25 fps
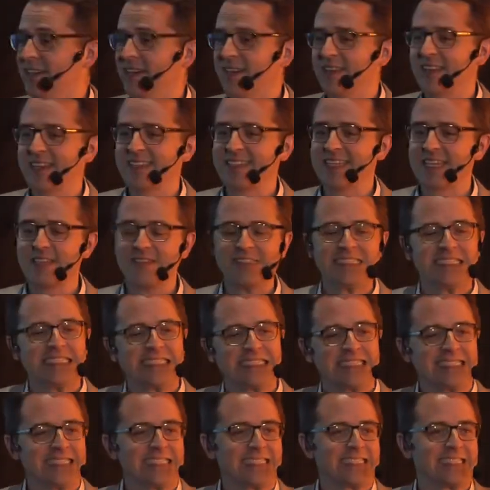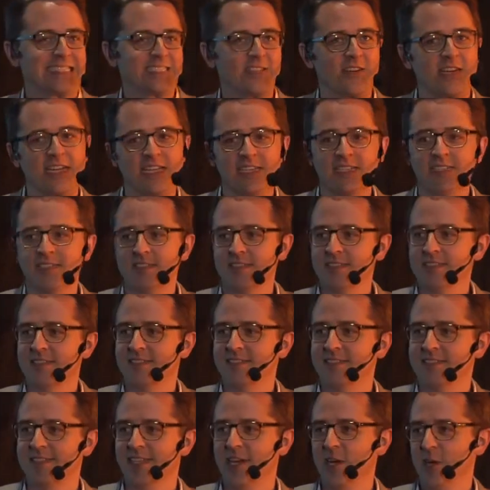And they said, mm, sorry,
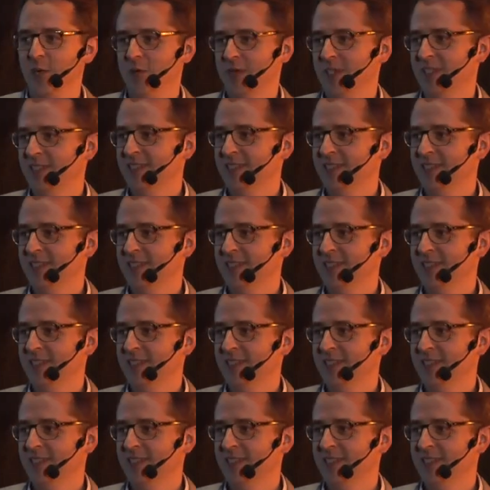no.